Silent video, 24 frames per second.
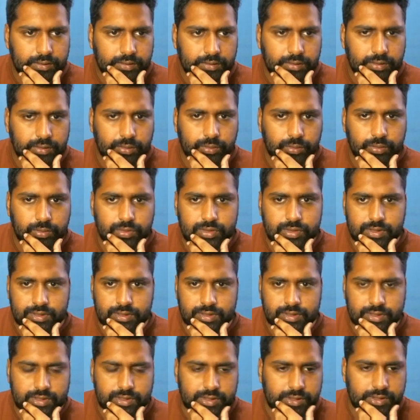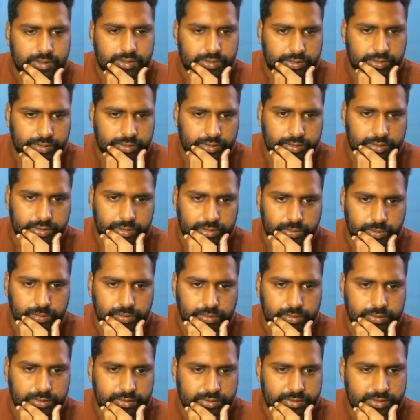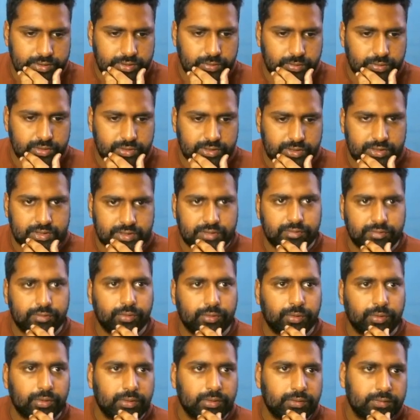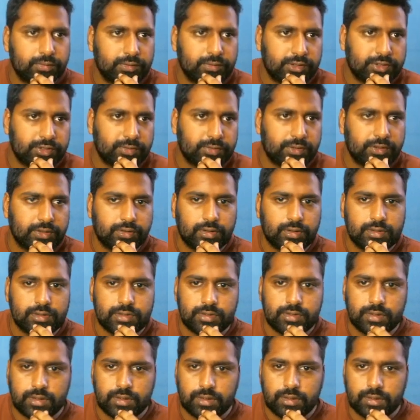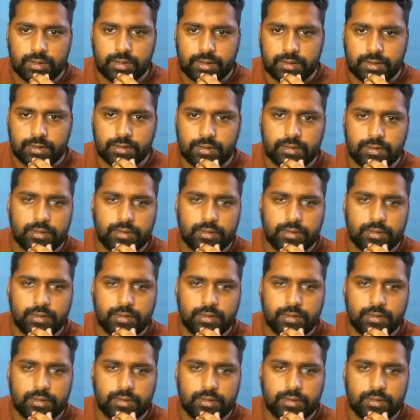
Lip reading: 260, not 2, this is 264. This one is also incorrect.